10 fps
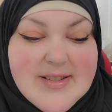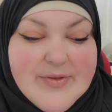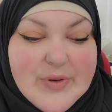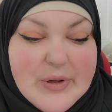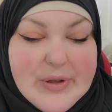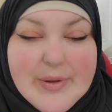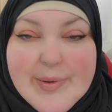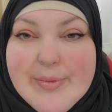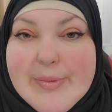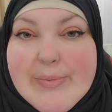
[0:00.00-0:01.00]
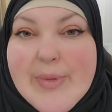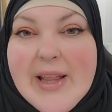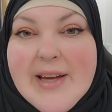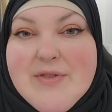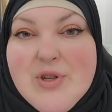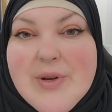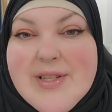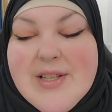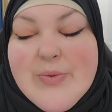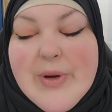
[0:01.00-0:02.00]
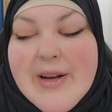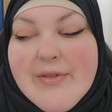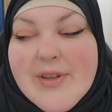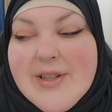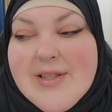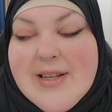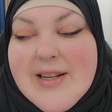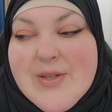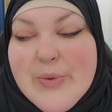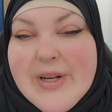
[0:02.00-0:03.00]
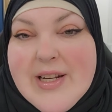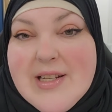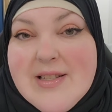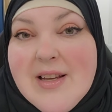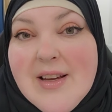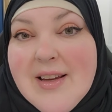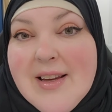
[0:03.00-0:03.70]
for my life choices, whatever. It is what it is.